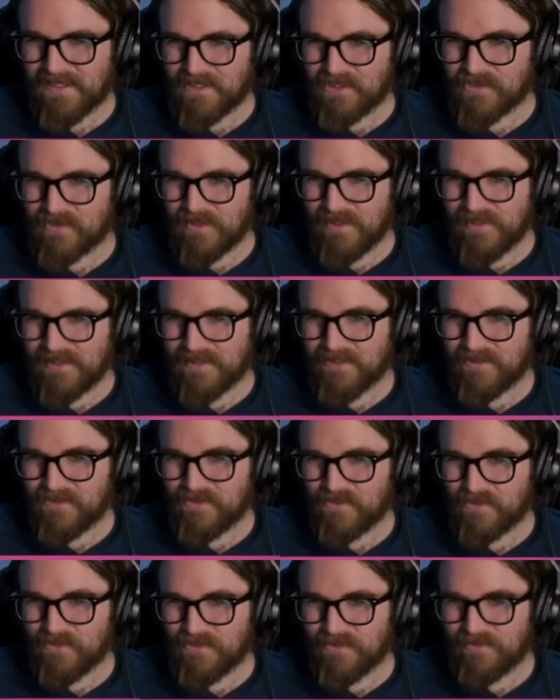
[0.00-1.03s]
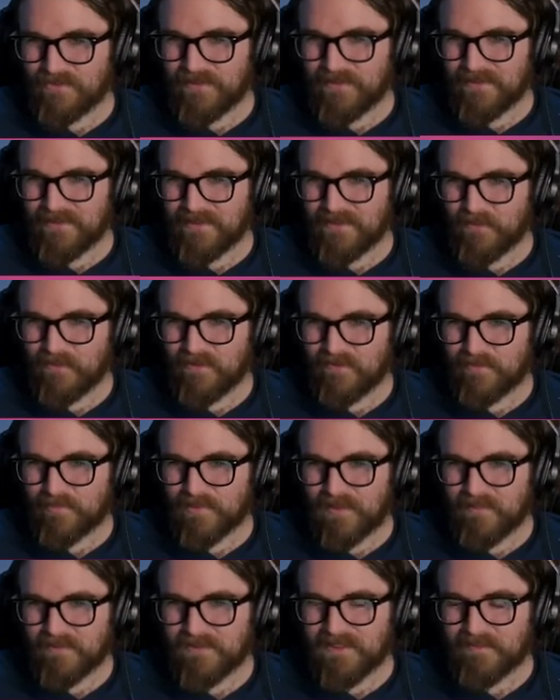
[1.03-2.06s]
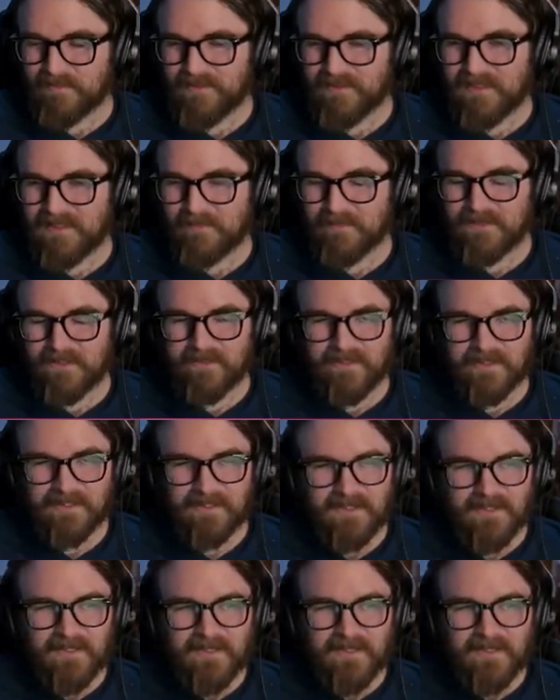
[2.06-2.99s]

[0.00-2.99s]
trading in a dual arena, it would have probably kept the game going.